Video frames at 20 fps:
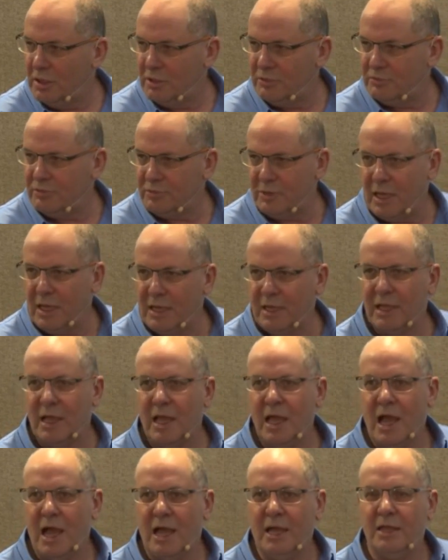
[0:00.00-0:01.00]
it's like
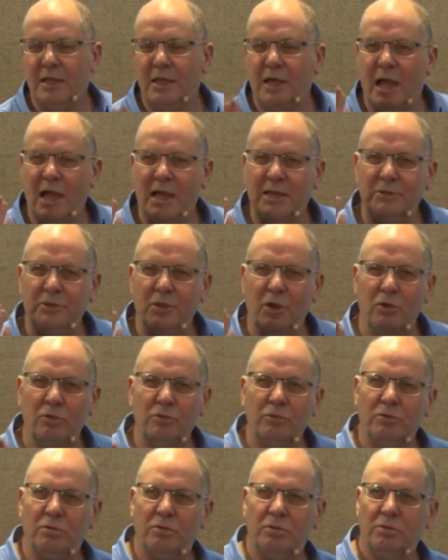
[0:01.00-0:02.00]
I, I
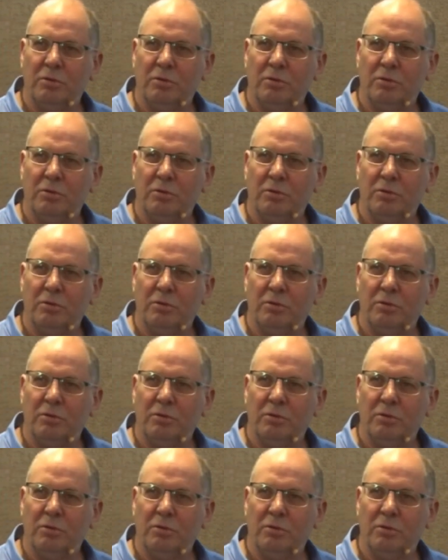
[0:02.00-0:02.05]
don't,